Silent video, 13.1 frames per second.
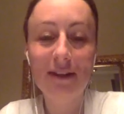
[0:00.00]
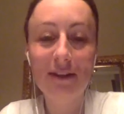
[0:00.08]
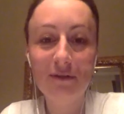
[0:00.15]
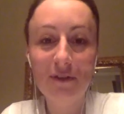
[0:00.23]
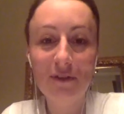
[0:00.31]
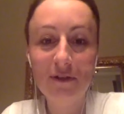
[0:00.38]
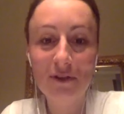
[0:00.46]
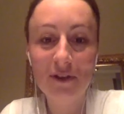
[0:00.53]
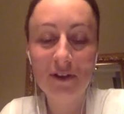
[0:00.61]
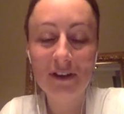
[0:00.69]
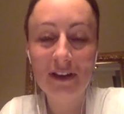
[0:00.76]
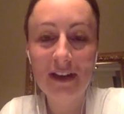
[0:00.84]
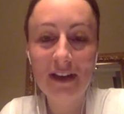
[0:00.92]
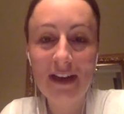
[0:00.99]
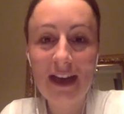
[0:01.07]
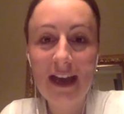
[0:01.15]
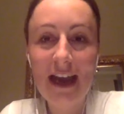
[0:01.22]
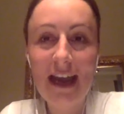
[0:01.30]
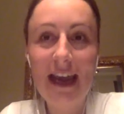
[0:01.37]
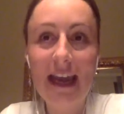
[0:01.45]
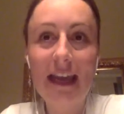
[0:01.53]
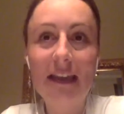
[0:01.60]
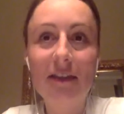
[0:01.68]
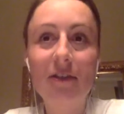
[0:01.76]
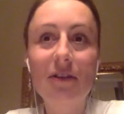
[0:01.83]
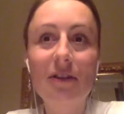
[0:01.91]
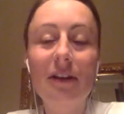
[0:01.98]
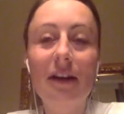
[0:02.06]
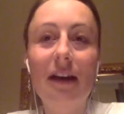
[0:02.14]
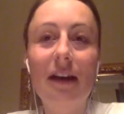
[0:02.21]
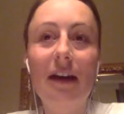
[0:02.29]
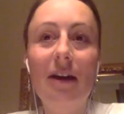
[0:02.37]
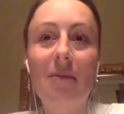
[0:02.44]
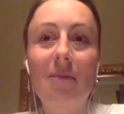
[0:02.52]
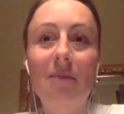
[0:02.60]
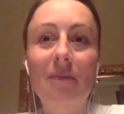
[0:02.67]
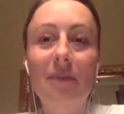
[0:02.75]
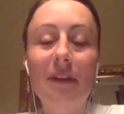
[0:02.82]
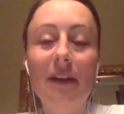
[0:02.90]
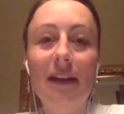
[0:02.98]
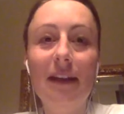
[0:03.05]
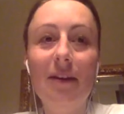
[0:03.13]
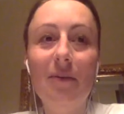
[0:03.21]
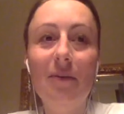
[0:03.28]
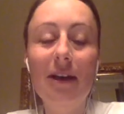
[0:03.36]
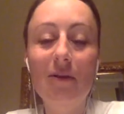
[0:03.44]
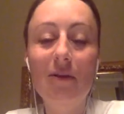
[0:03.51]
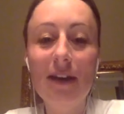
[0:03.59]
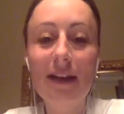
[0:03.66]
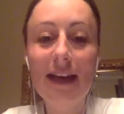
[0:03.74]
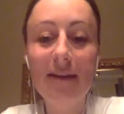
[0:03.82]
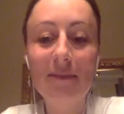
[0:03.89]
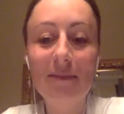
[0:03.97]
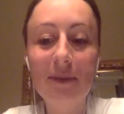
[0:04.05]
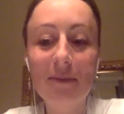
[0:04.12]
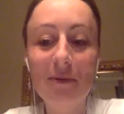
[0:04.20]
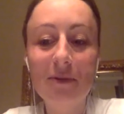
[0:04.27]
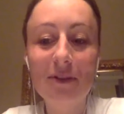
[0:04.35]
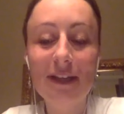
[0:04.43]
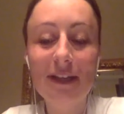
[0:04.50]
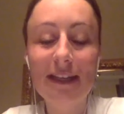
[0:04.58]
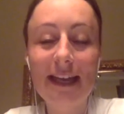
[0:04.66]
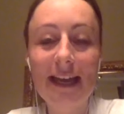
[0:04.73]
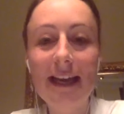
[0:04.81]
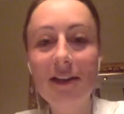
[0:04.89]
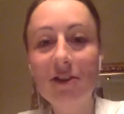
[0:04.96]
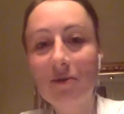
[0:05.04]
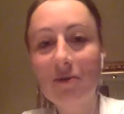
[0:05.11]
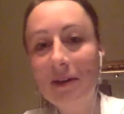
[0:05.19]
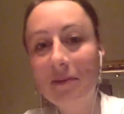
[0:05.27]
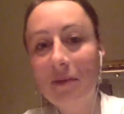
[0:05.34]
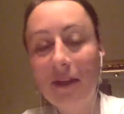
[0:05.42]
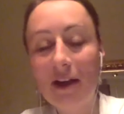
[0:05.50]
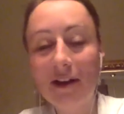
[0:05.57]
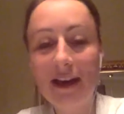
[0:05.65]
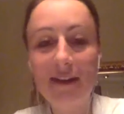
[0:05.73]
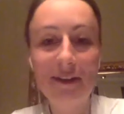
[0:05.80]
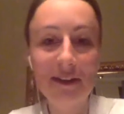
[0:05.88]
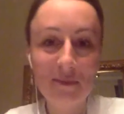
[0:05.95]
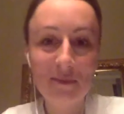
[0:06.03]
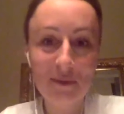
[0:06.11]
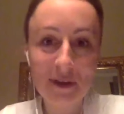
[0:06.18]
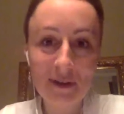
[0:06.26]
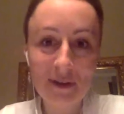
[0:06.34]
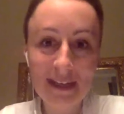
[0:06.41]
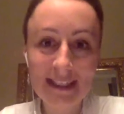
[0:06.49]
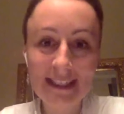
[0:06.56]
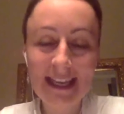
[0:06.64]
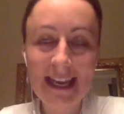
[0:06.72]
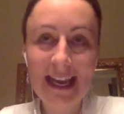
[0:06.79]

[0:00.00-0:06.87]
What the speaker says: the future. And we already had people who said, can I join without having the prereqs?